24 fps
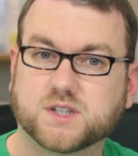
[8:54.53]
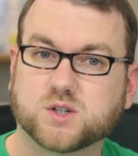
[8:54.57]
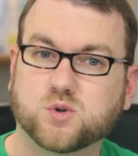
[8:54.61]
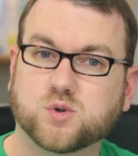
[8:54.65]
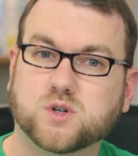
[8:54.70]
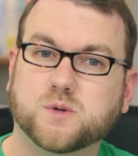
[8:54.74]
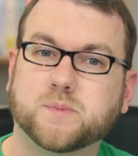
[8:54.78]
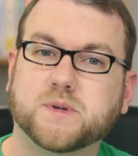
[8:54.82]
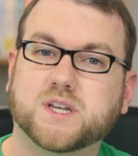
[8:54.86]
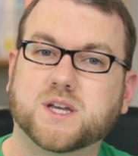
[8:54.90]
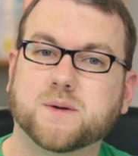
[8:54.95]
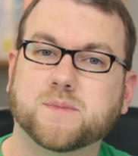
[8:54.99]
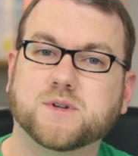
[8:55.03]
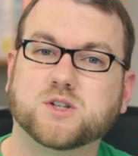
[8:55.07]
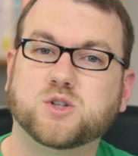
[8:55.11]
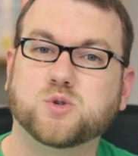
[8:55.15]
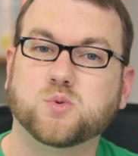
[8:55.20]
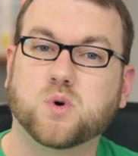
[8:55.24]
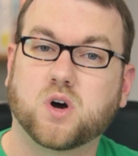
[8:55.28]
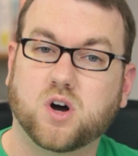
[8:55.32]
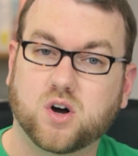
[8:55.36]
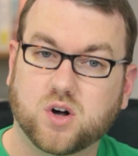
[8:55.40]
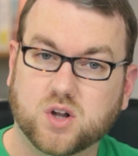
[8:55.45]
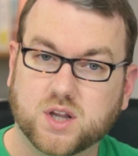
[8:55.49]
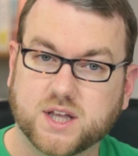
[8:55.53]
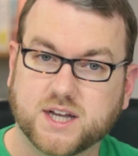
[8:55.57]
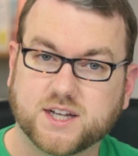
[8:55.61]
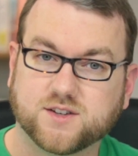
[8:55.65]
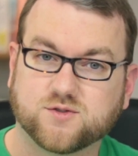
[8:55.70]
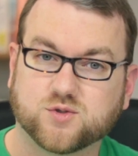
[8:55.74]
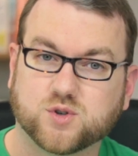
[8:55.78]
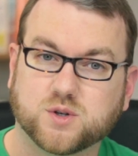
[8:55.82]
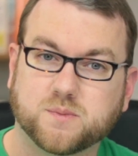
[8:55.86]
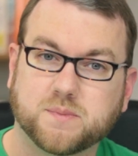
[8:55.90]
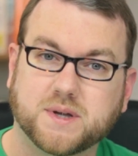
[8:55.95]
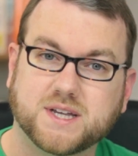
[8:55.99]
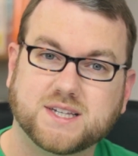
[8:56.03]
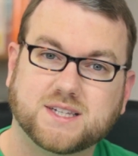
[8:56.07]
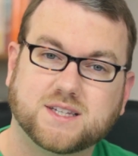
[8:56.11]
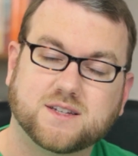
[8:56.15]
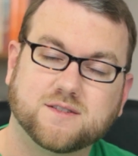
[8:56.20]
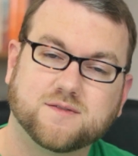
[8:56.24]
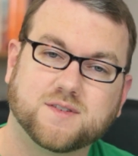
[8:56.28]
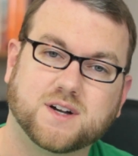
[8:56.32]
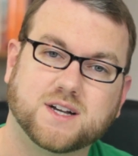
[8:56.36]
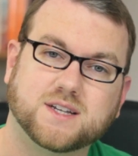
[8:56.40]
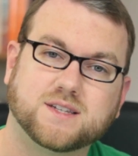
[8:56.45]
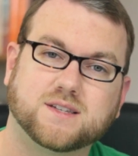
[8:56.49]
it's going to be coming to all Android-based
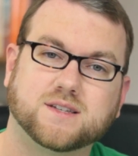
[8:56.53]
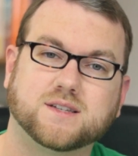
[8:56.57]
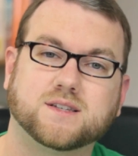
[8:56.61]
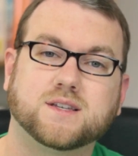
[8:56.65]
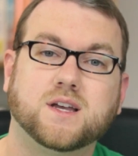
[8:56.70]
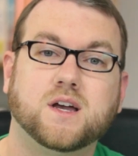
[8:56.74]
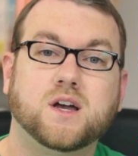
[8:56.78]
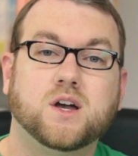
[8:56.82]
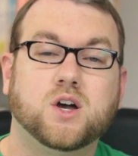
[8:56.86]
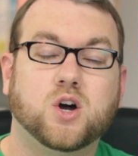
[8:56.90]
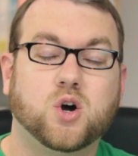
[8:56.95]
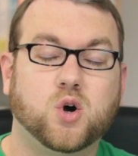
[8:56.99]
devices.